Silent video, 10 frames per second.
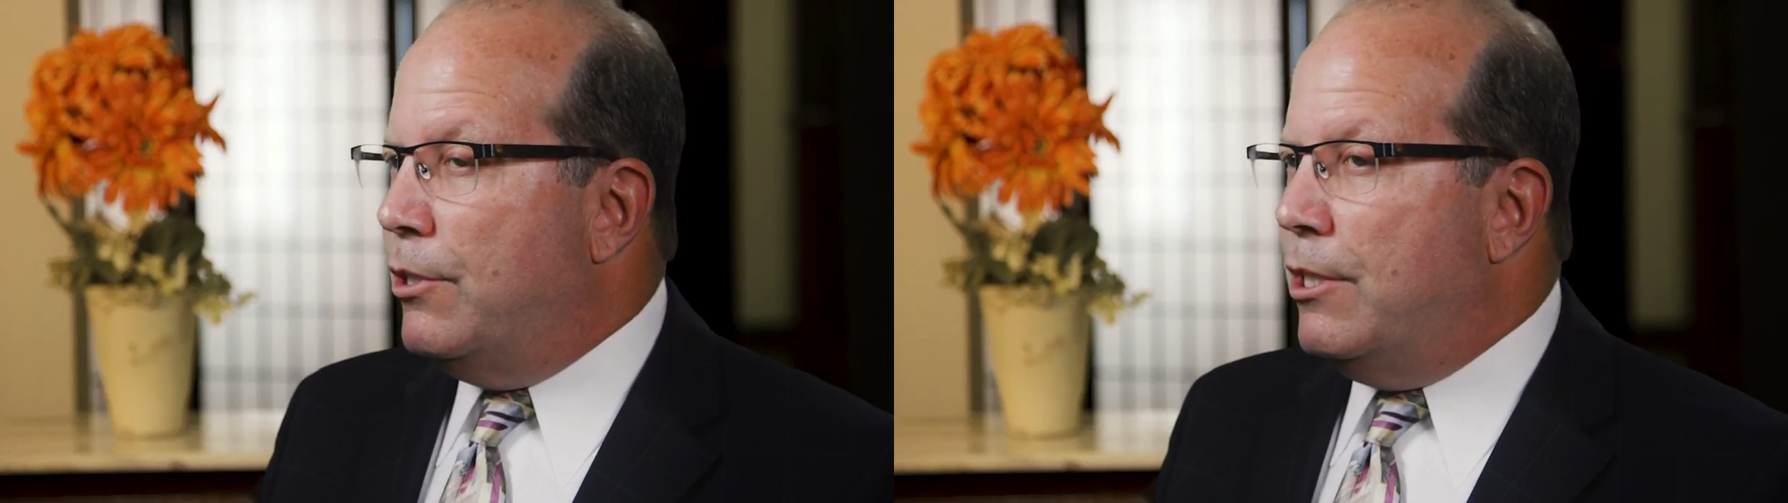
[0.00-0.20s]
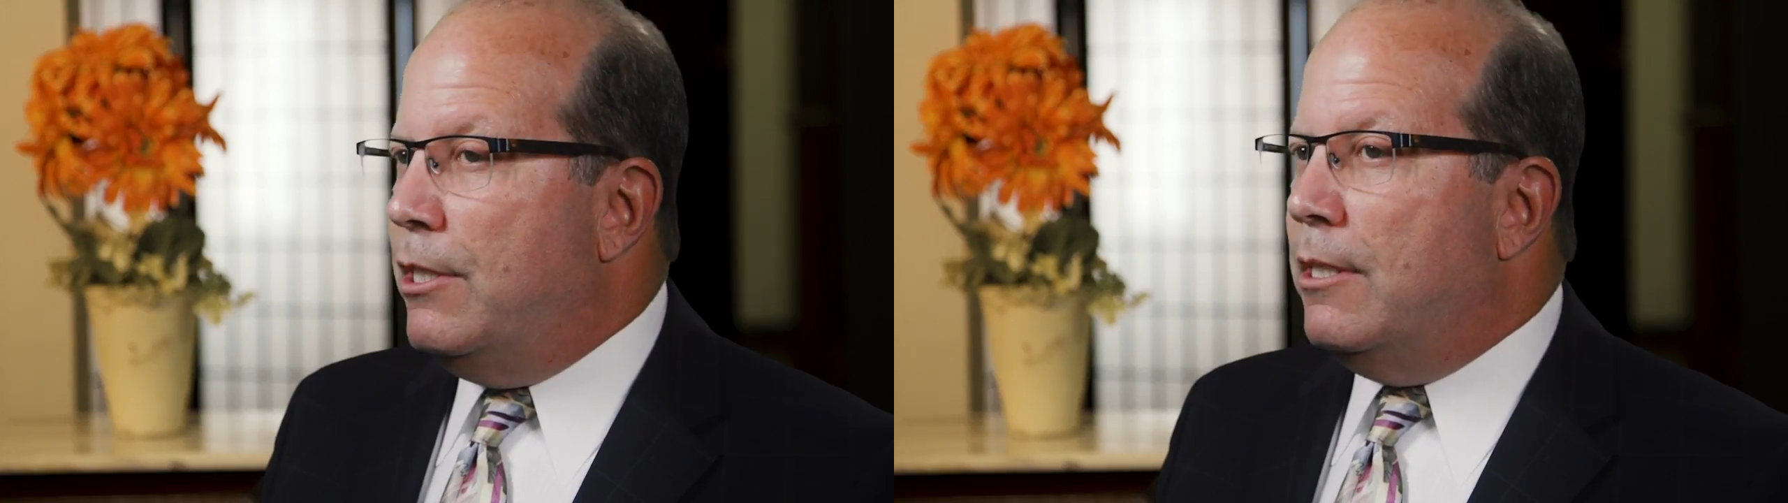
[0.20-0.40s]

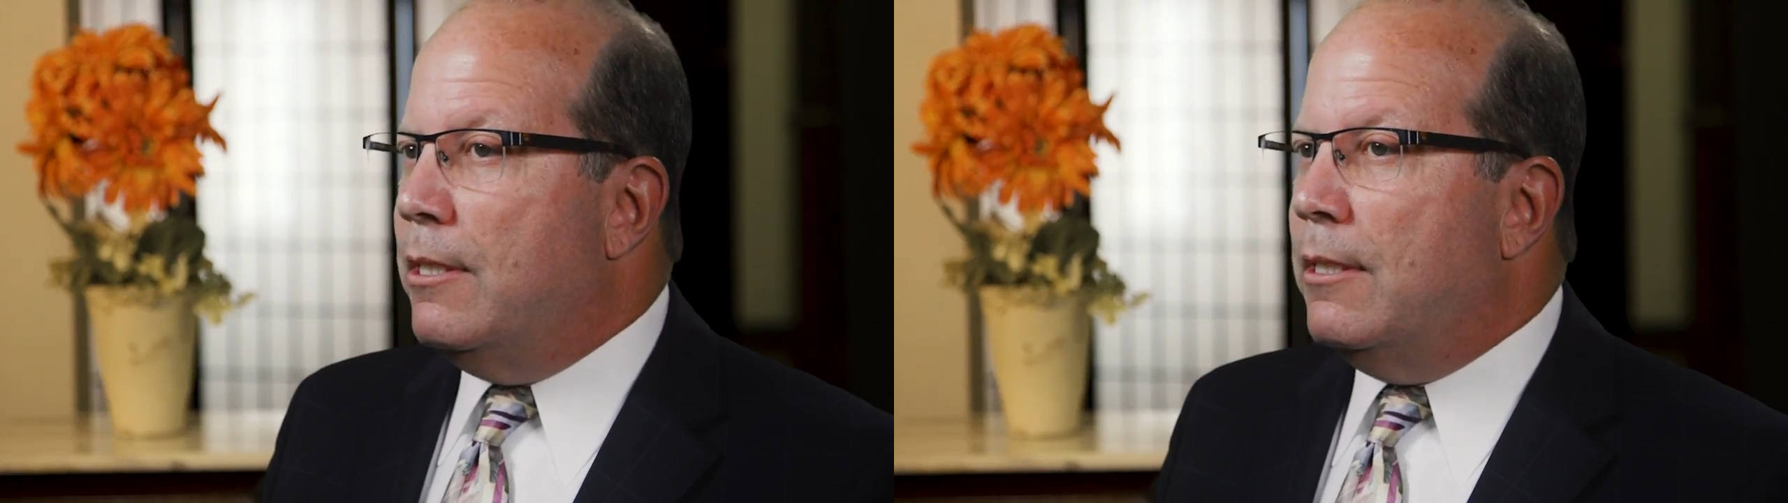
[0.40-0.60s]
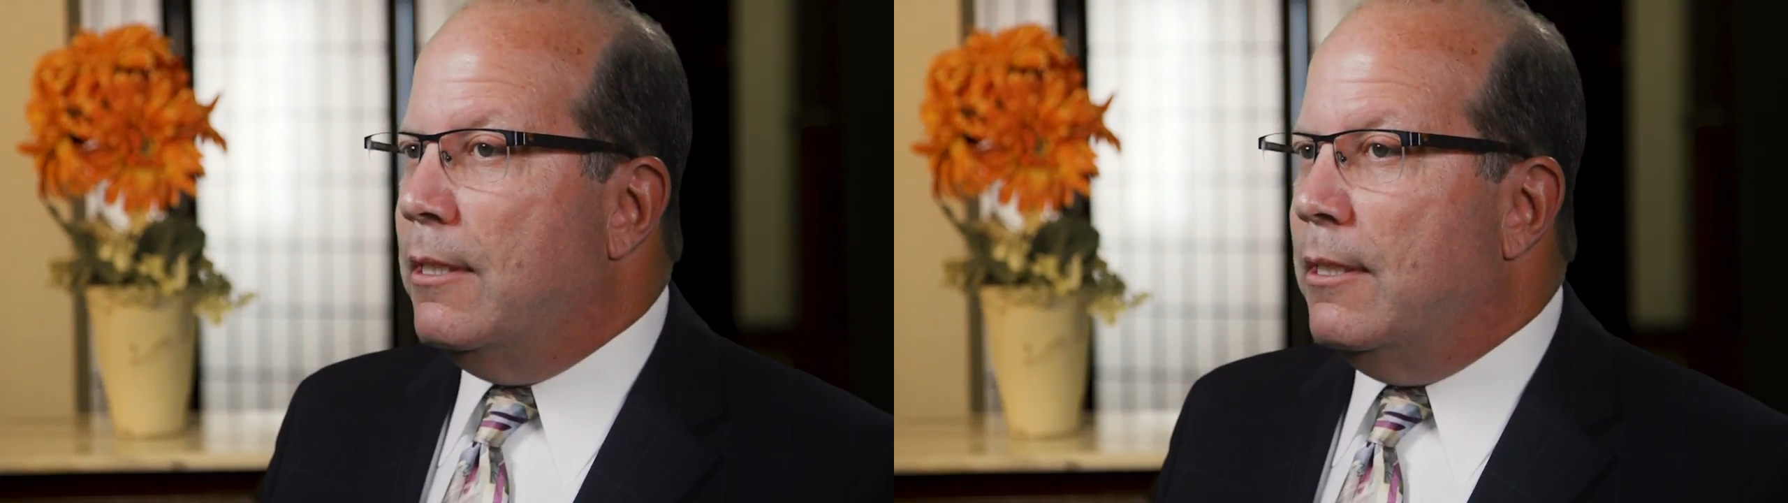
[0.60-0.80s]

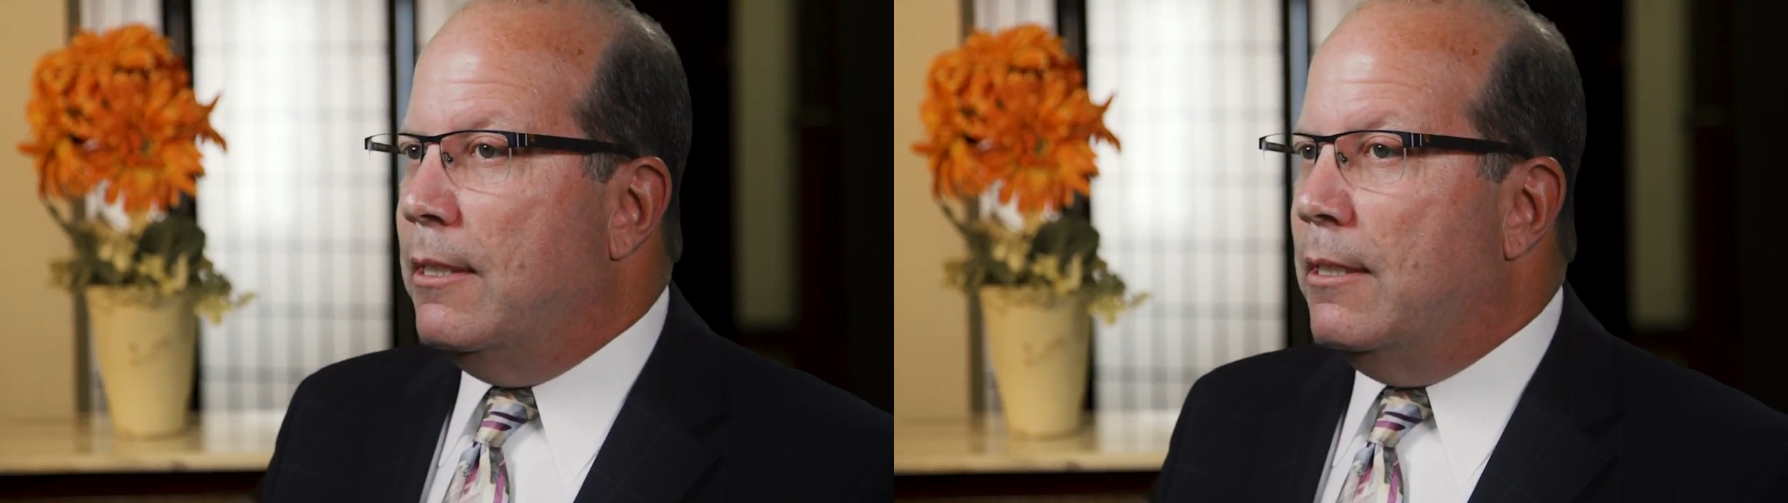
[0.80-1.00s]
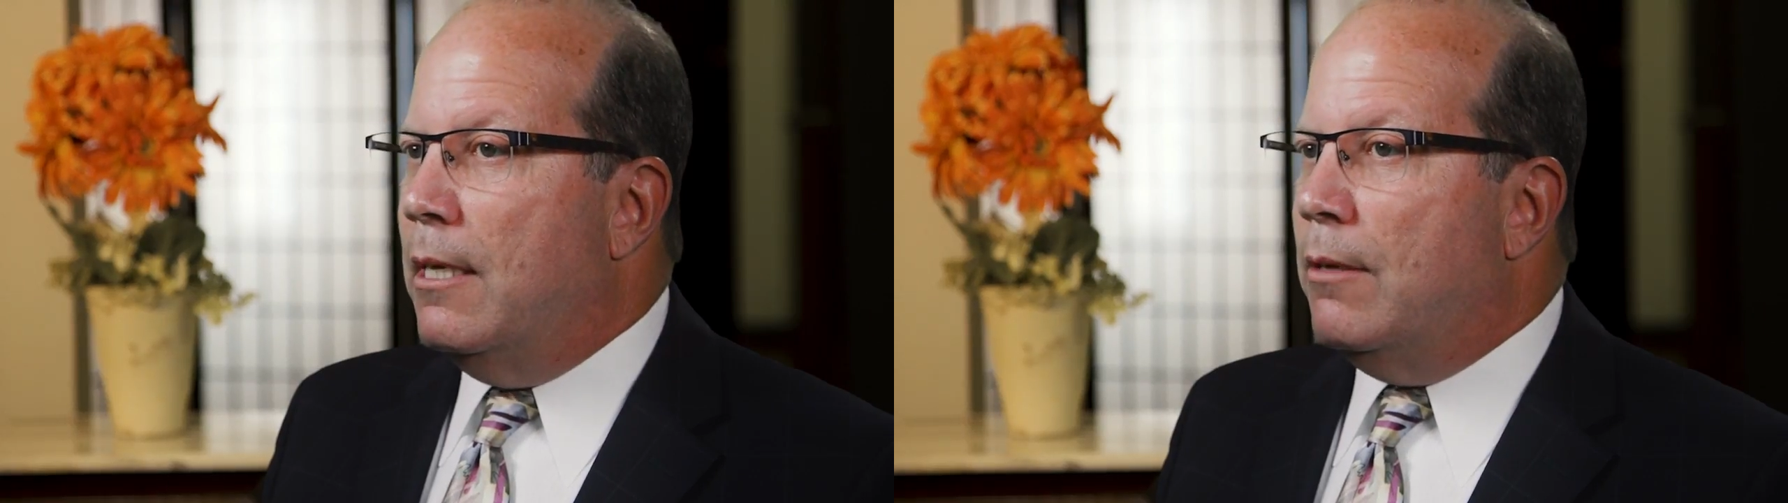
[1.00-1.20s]
Virginia
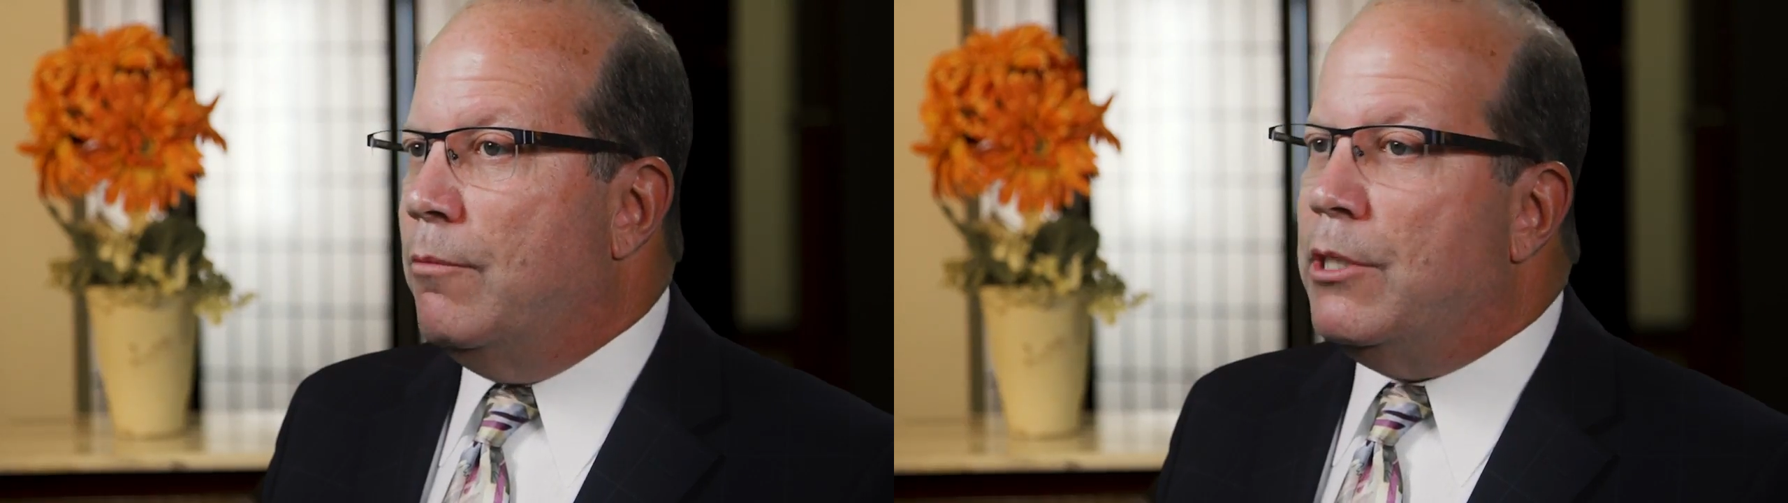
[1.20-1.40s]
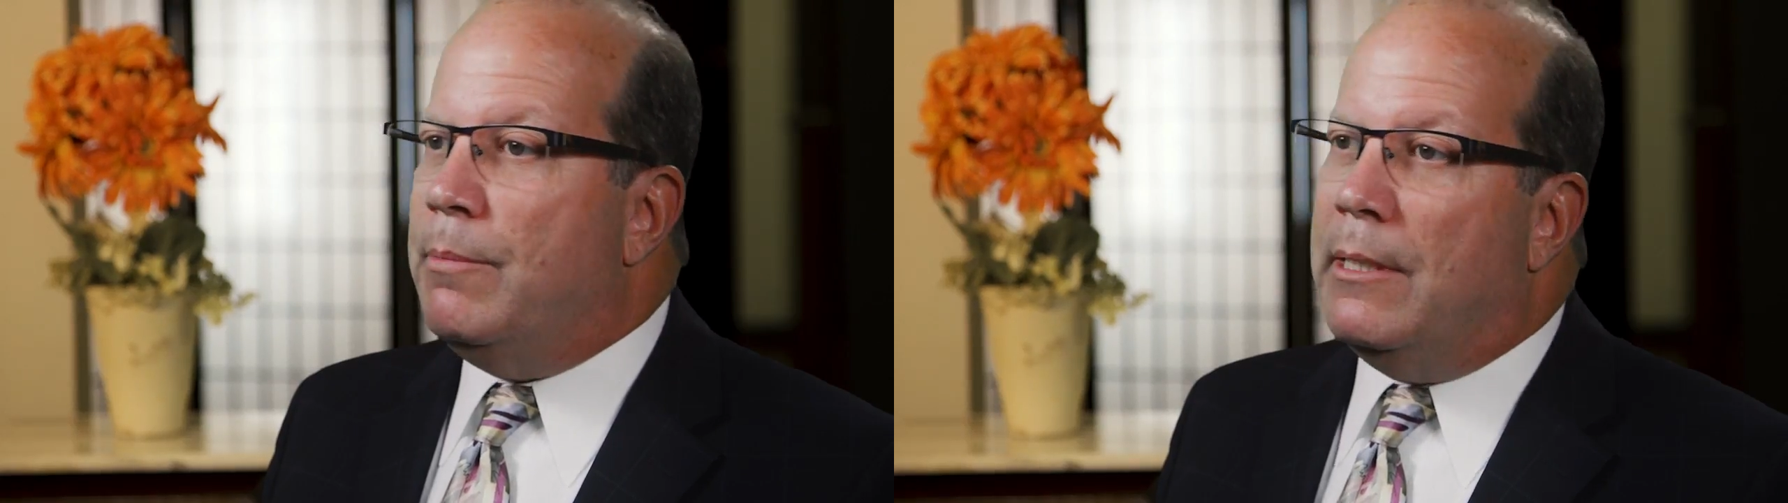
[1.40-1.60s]
in uh,
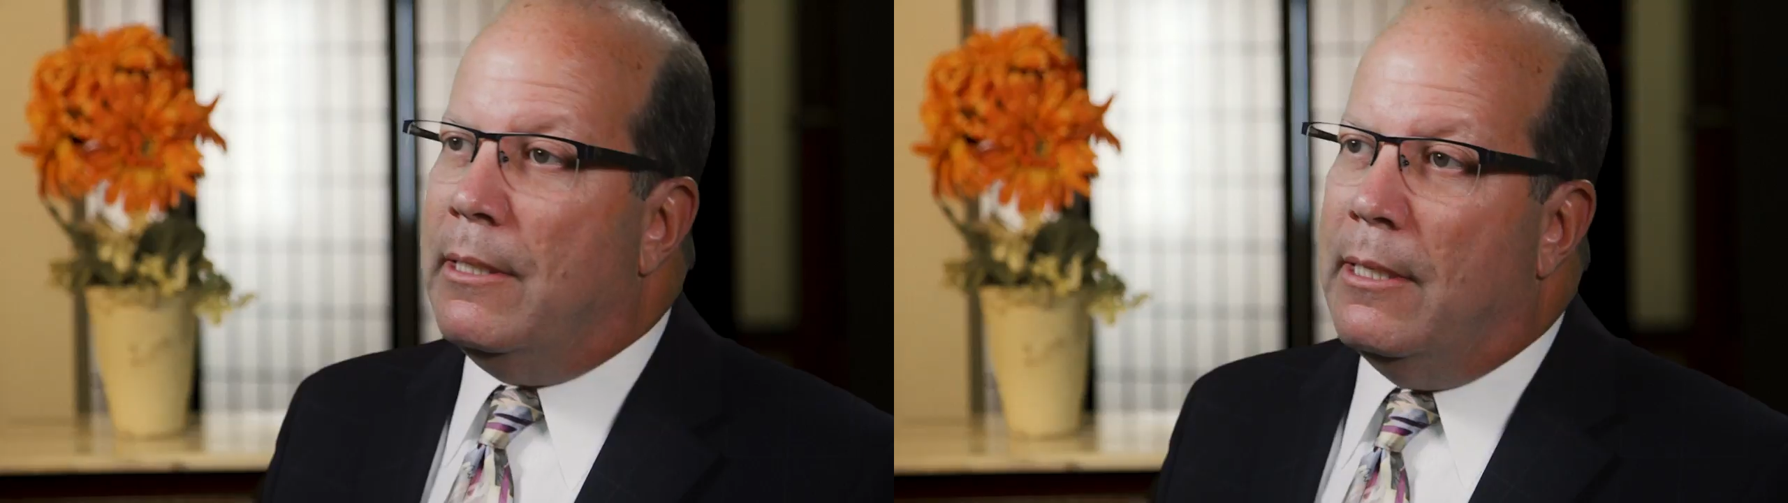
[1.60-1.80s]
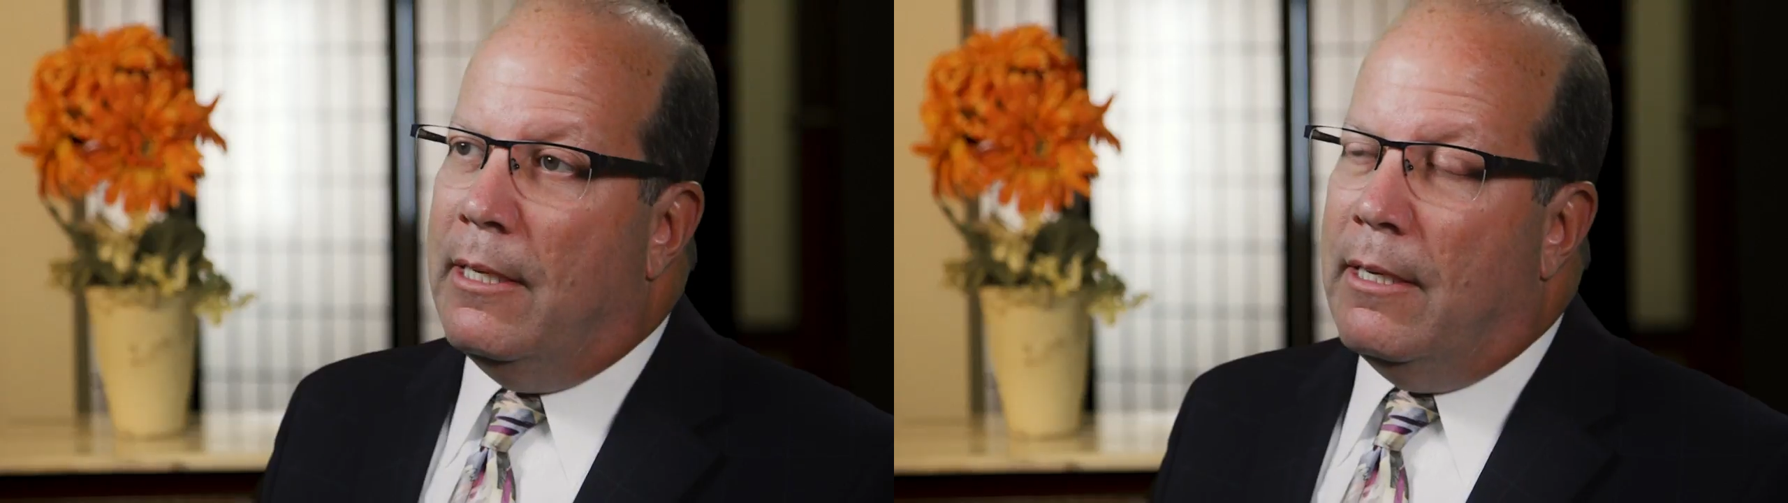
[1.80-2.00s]
Richmond